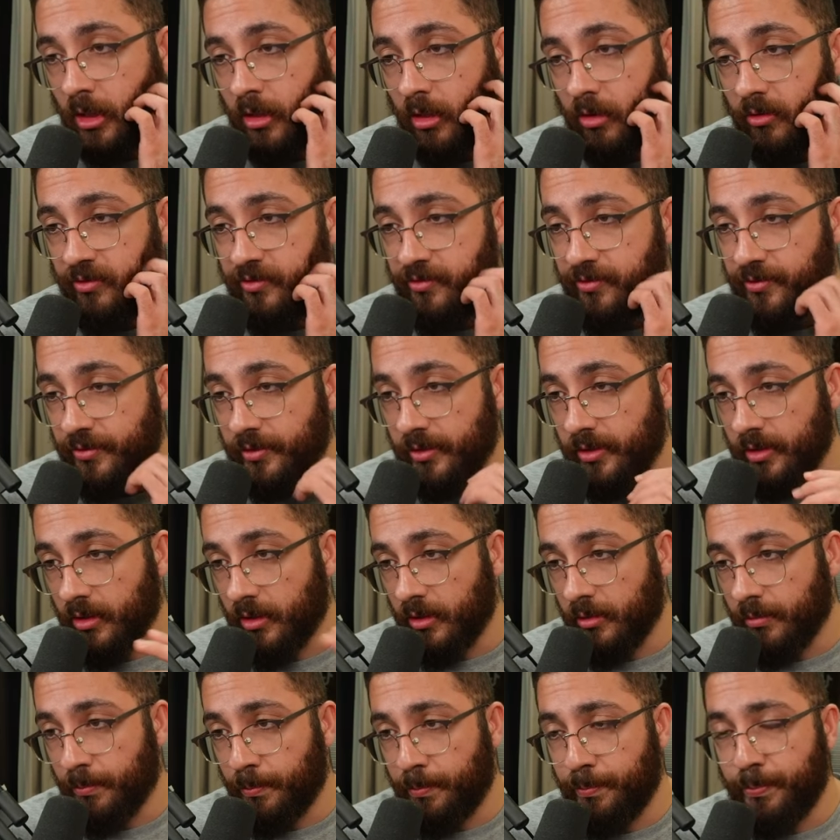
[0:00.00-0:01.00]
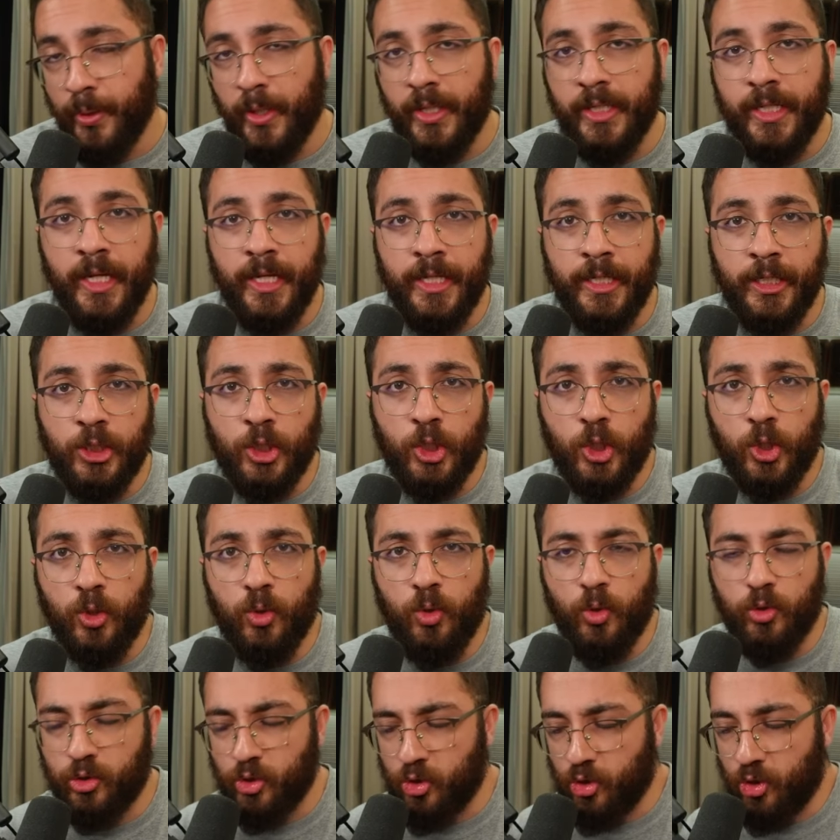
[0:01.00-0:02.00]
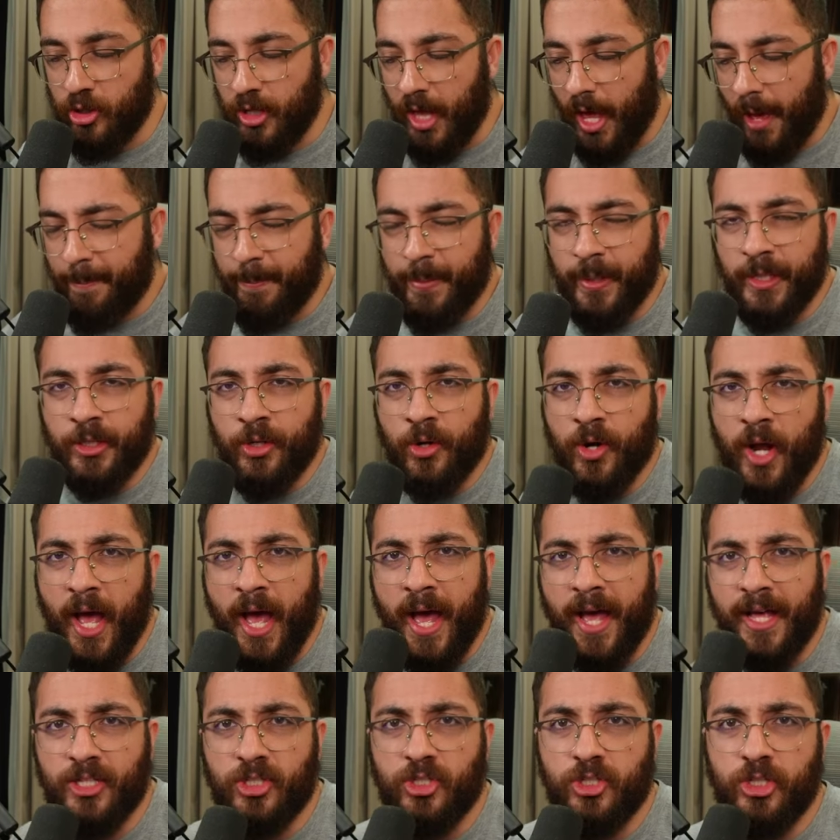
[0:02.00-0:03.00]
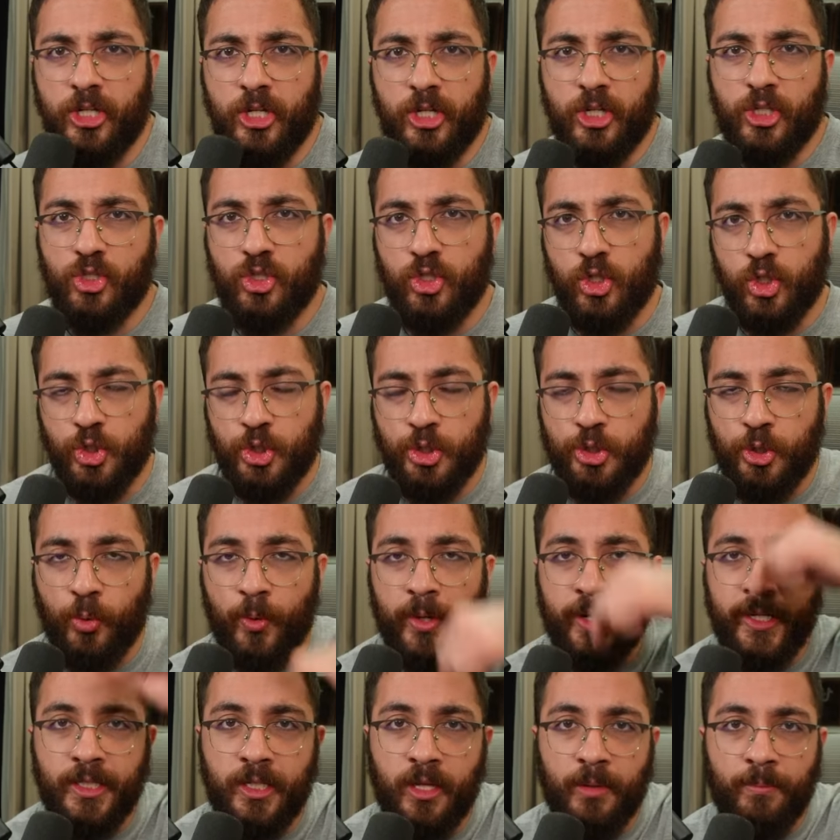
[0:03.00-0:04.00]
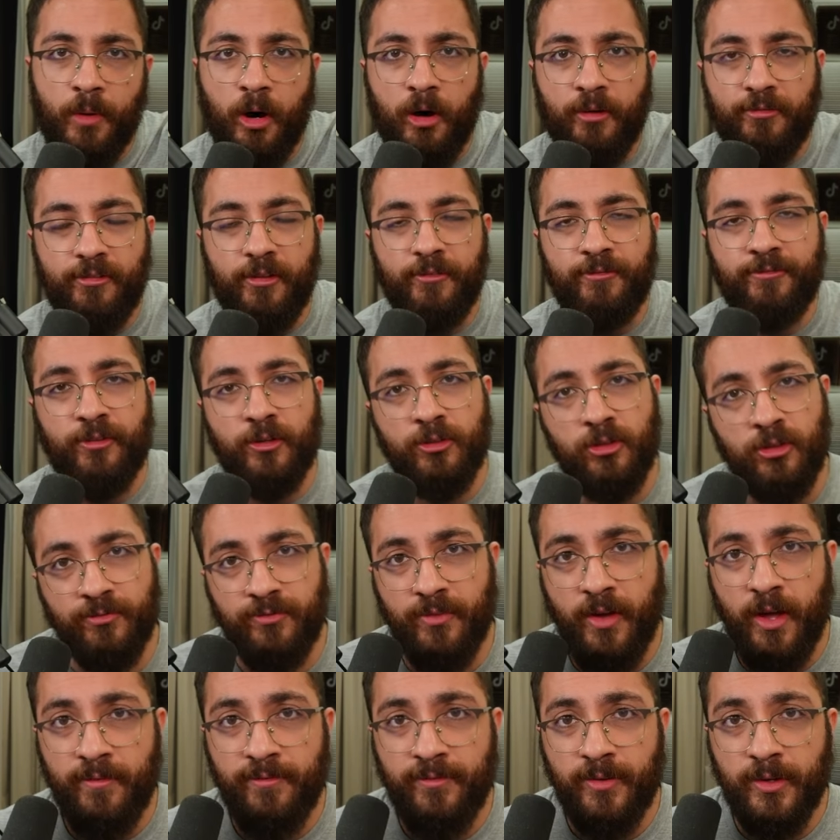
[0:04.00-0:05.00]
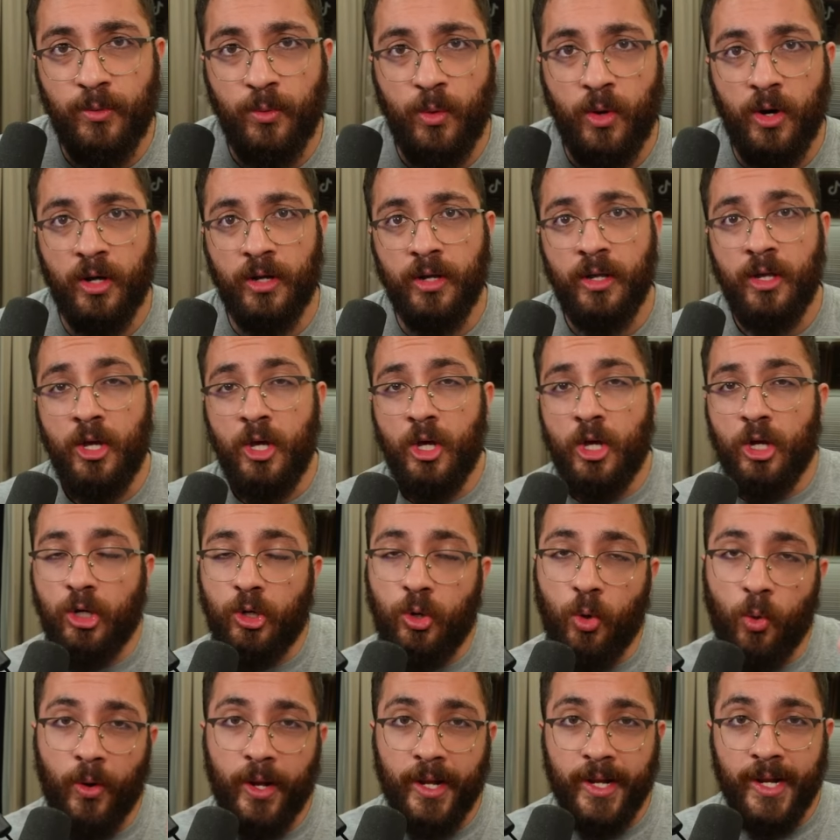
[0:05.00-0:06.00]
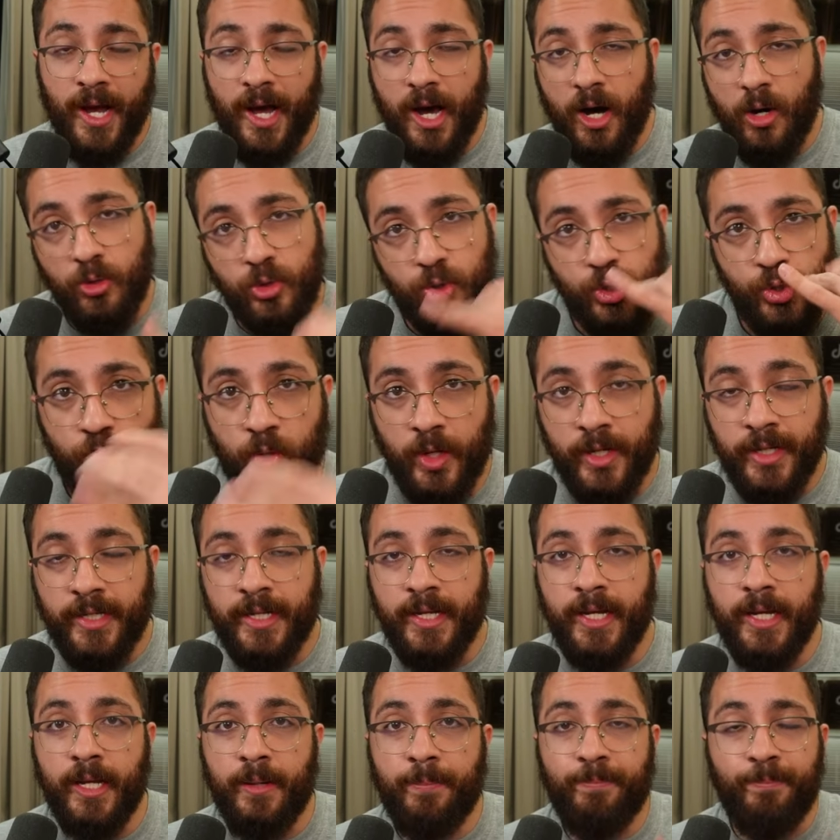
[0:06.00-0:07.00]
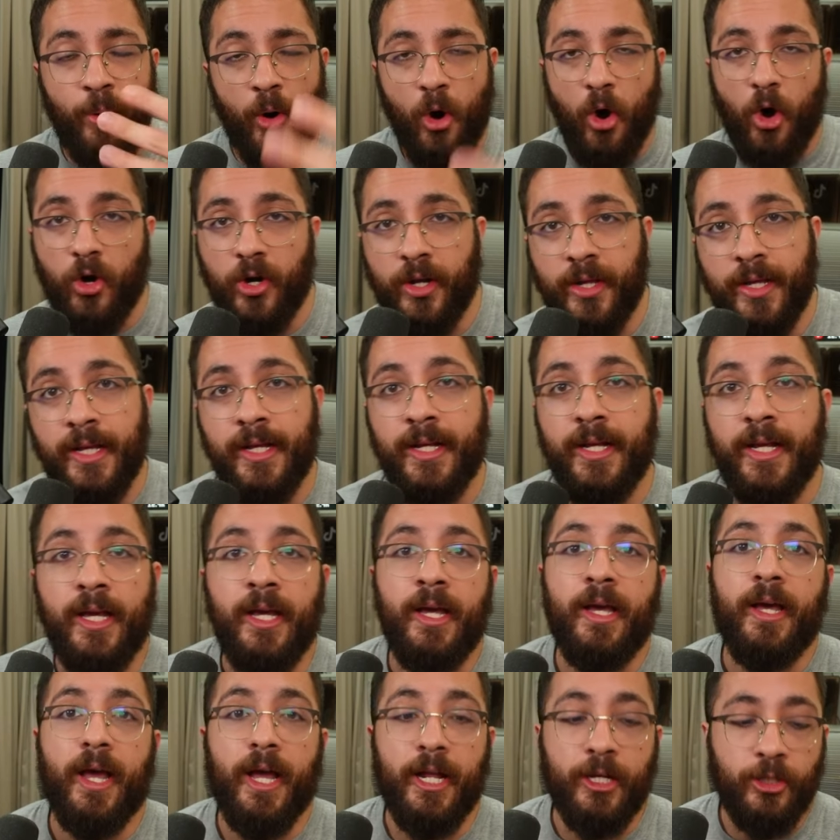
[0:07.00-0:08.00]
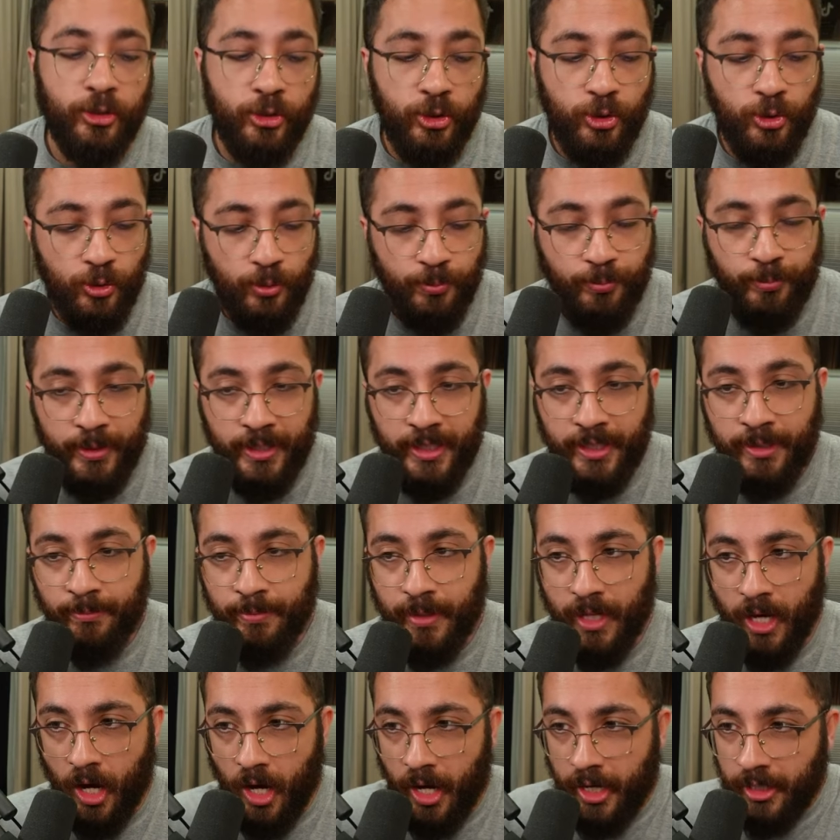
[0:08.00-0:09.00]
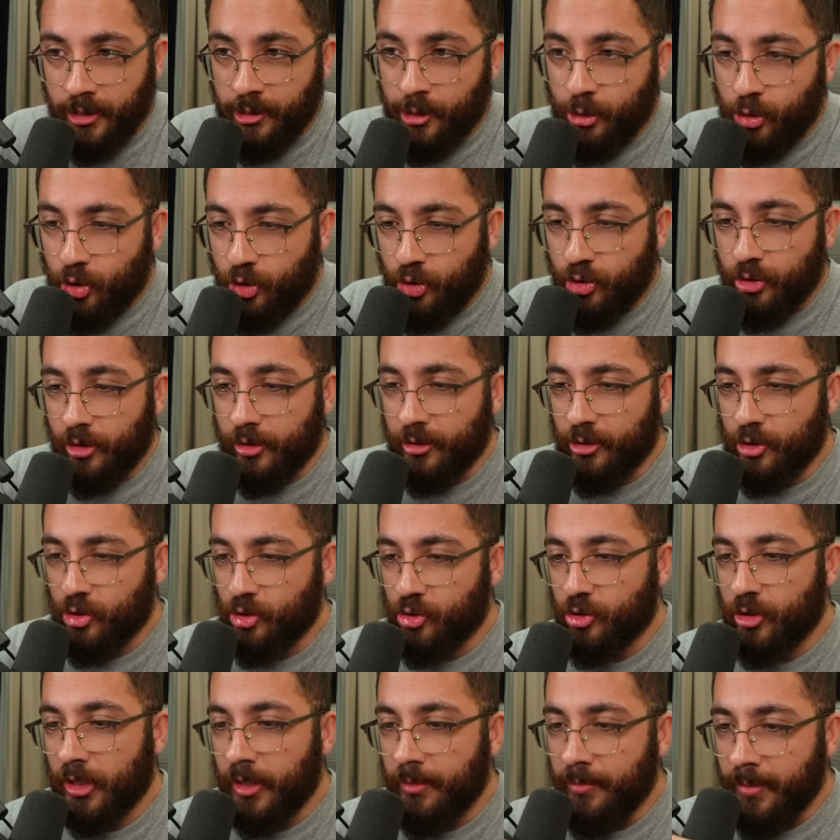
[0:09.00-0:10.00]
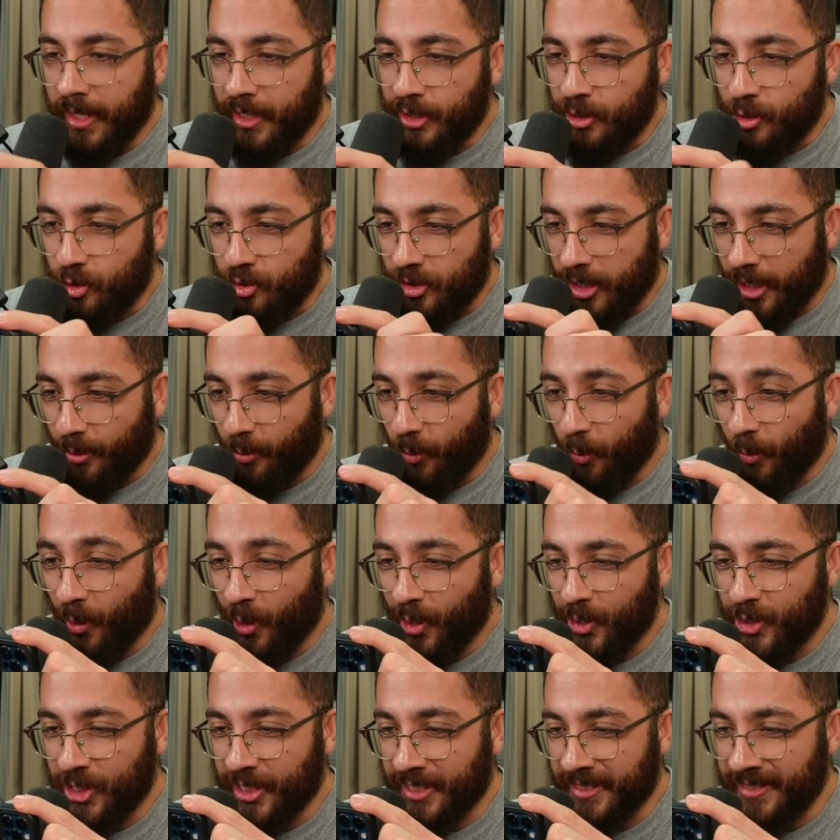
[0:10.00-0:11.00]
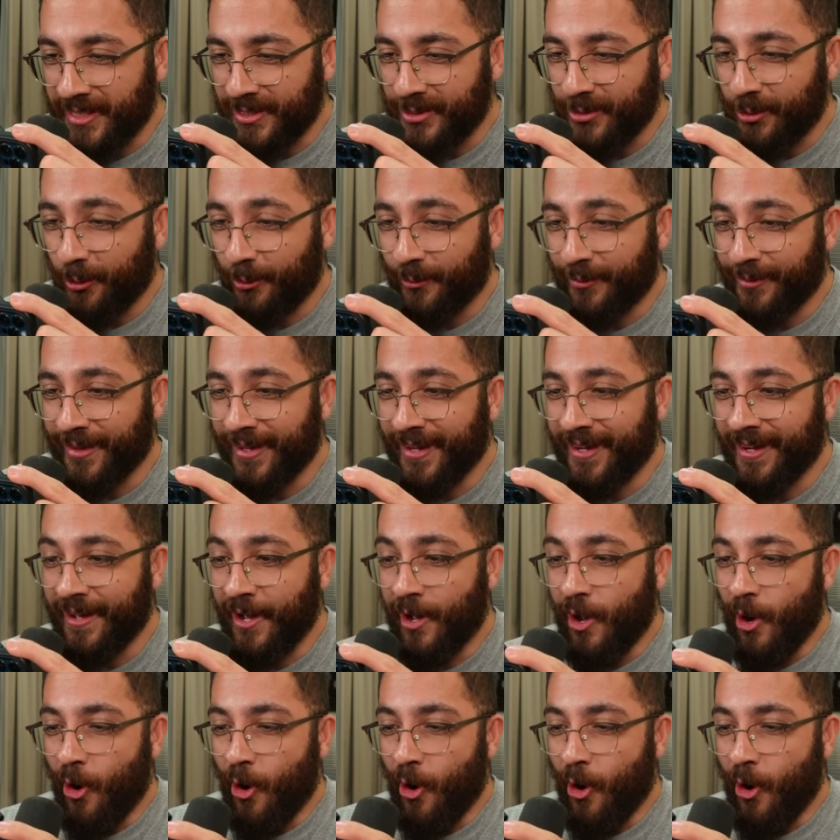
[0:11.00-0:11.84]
of bringing girls, slapping their asses, showing them off in front of everyone, going out, drinking, partying, and you being behind the stream and just like watching this whole thing.